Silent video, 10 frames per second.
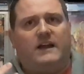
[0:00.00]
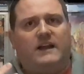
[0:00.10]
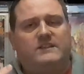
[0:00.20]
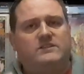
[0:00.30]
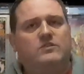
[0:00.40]

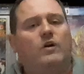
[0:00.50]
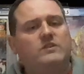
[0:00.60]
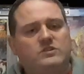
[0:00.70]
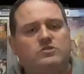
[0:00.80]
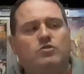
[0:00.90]
It's not
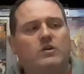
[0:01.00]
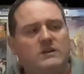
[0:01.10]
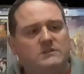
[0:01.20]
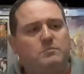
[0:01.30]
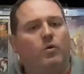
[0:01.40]
the
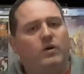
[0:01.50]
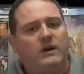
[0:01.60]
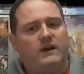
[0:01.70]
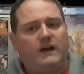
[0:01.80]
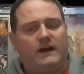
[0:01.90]
strongest book
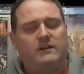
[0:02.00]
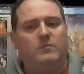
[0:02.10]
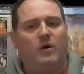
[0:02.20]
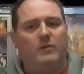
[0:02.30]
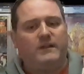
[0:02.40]
at the
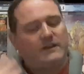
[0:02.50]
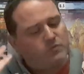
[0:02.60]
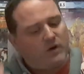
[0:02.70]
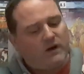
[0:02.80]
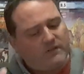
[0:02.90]
moment. That's
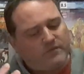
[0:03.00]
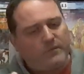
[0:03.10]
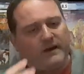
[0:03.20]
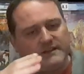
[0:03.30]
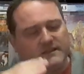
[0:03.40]
why, for
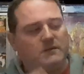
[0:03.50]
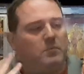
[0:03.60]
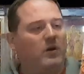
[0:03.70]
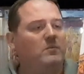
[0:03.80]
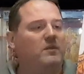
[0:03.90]
me, it's at the
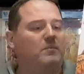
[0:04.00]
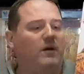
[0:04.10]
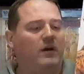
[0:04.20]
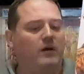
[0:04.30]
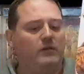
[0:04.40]
bottom of the
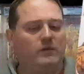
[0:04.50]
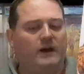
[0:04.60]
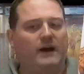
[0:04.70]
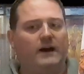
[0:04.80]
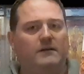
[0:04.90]
pile.
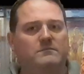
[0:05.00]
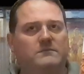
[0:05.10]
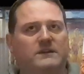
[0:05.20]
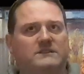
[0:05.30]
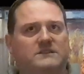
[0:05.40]

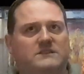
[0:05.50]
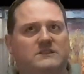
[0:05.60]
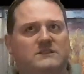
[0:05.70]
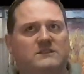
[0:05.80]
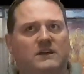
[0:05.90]
It's
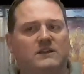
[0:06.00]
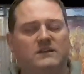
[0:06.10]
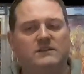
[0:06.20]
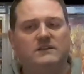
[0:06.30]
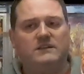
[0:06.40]
just
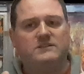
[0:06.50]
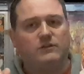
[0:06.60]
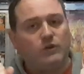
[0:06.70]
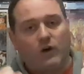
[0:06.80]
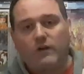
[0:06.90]
it's a
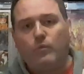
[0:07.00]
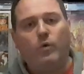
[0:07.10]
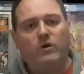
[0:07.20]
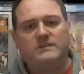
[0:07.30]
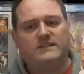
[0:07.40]
lot of
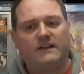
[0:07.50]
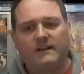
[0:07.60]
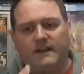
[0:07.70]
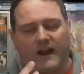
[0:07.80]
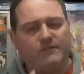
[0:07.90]
word
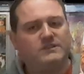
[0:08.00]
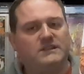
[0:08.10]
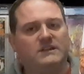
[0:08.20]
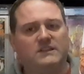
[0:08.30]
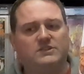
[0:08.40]
salad every
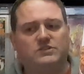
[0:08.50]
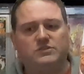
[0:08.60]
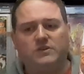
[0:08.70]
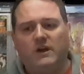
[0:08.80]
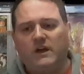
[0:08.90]
single
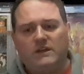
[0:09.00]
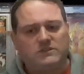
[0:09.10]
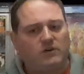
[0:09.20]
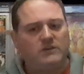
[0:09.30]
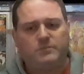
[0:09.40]
issue.
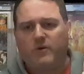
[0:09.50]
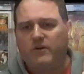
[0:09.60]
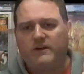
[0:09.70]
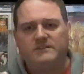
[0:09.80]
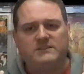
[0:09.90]

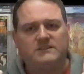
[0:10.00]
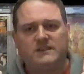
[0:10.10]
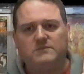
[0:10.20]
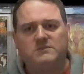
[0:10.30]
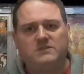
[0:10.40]
Suspiria just
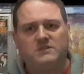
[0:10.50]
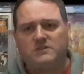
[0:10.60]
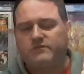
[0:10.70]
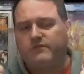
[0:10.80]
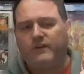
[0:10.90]
seems to
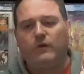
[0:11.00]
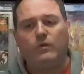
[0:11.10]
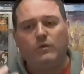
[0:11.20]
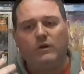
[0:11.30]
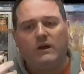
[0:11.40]
just
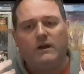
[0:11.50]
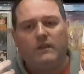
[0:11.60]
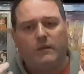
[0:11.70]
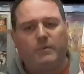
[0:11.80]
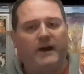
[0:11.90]
fill
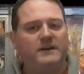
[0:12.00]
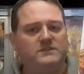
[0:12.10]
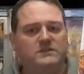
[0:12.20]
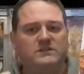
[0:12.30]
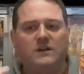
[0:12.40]
the
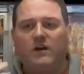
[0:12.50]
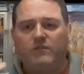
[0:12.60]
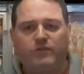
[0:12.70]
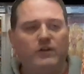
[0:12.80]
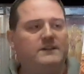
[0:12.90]
pages
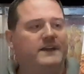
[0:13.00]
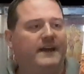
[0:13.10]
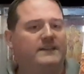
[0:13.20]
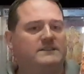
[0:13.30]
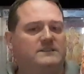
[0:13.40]
full of
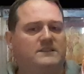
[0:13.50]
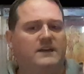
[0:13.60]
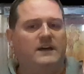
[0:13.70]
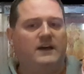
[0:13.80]
text,